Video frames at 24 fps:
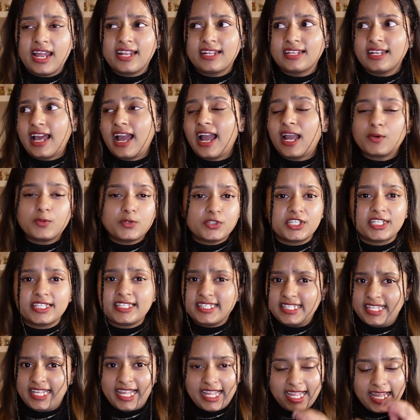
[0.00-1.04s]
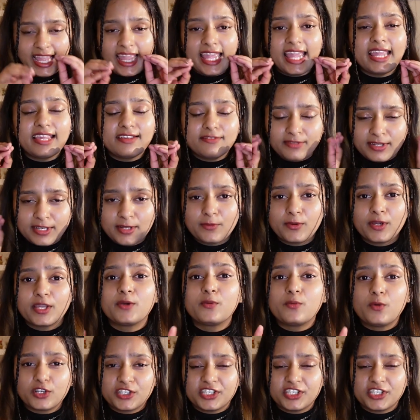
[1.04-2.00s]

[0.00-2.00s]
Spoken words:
and I would just say whenever you're